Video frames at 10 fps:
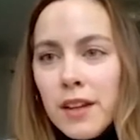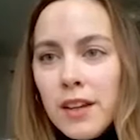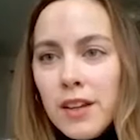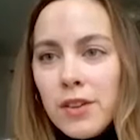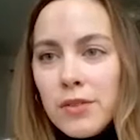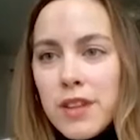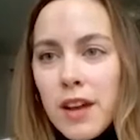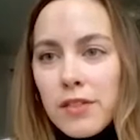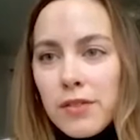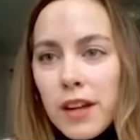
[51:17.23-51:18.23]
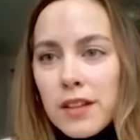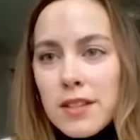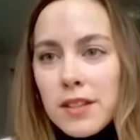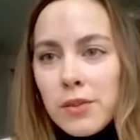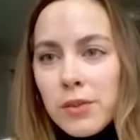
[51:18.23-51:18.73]
you know, death rates
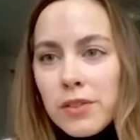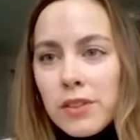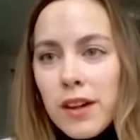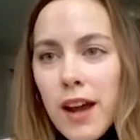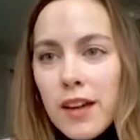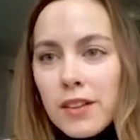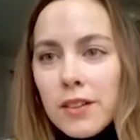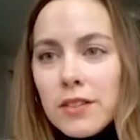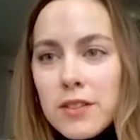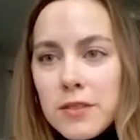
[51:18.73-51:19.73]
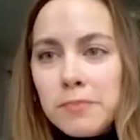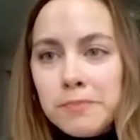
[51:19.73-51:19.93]
in older adults.